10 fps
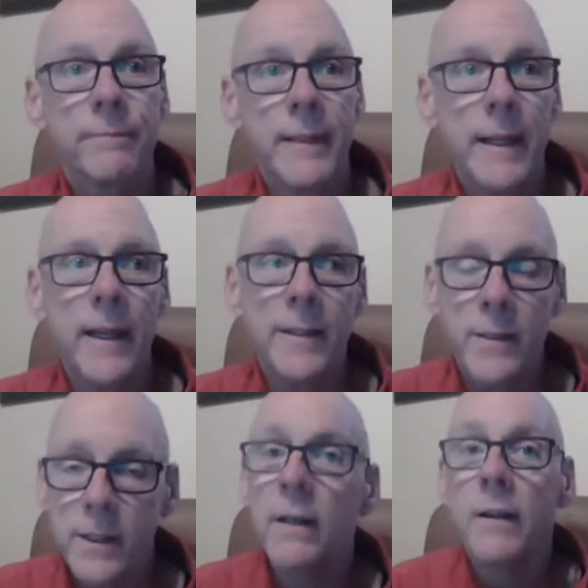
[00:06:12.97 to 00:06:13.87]

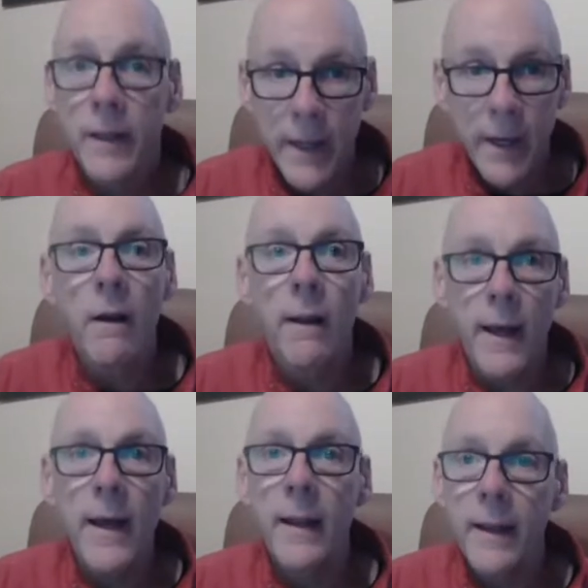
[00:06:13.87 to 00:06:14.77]
it's
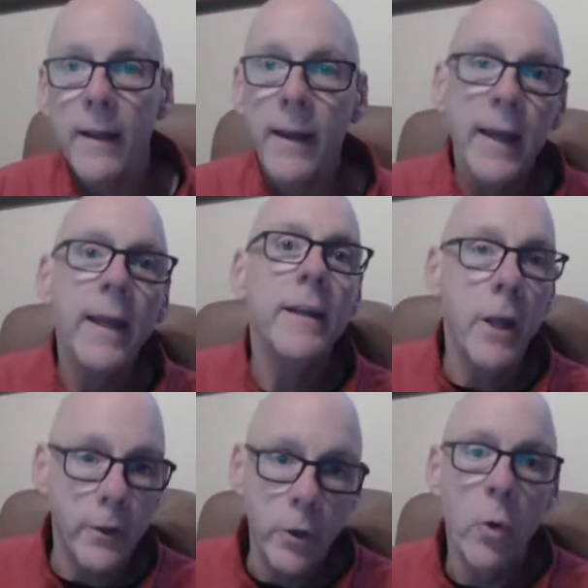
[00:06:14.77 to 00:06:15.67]
Carolina and
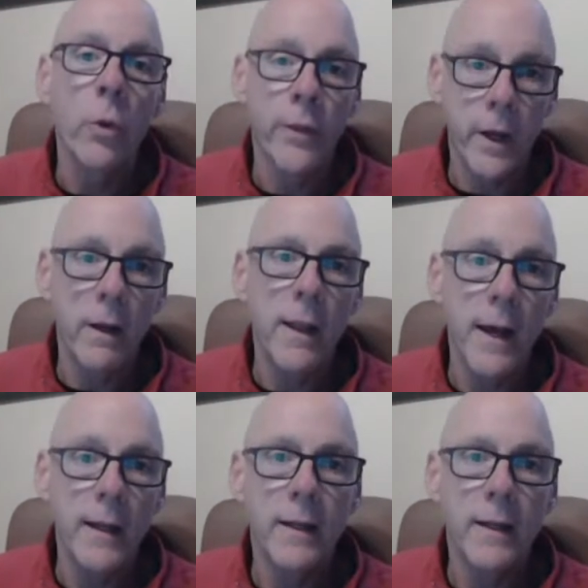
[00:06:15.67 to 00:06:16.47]
North Carolina.